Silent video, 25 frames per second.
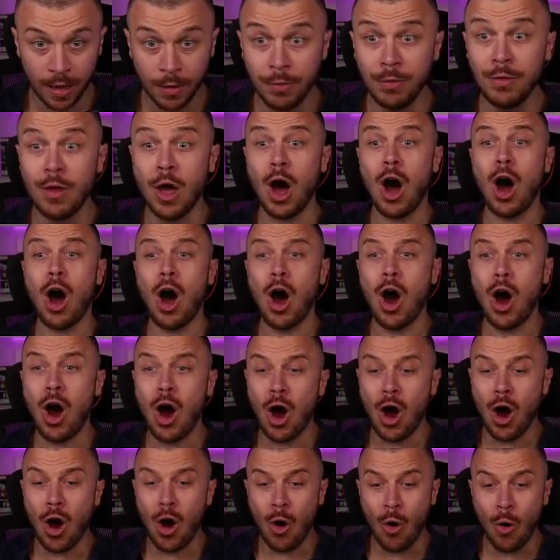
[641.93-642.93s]

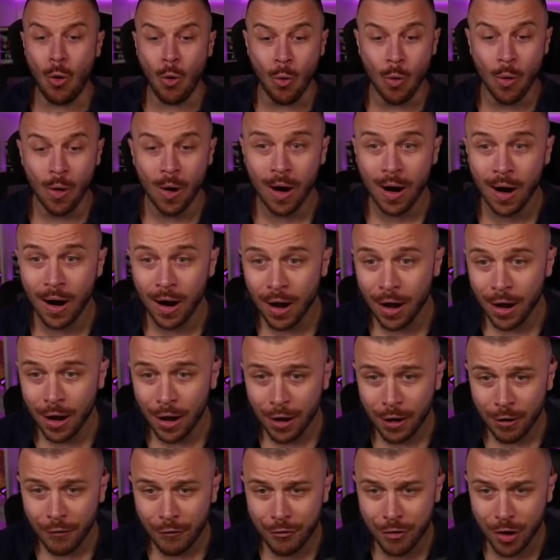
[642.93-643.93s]
No!
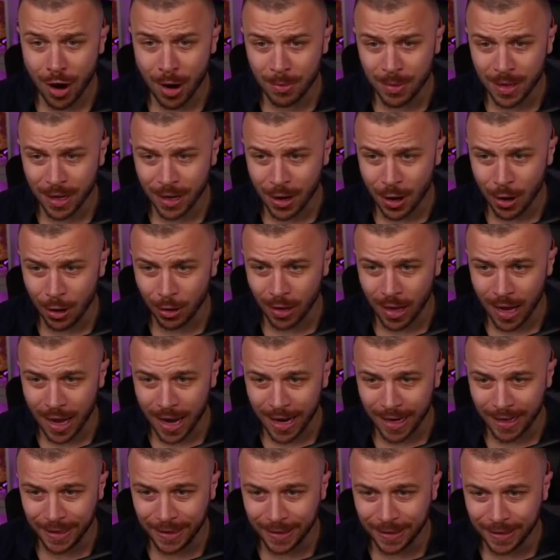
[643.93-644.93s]
From the goal
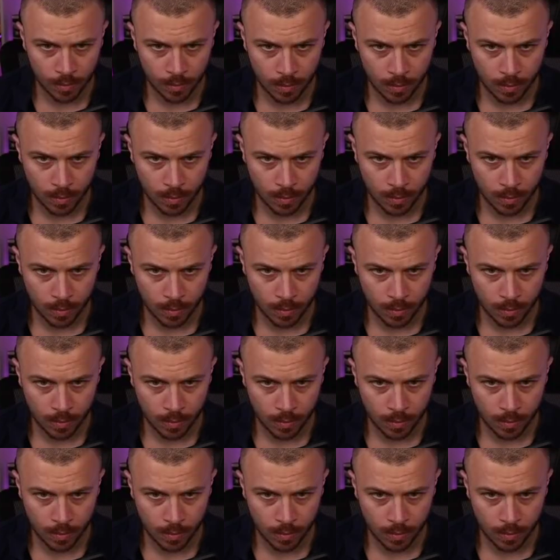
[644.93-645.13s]
line.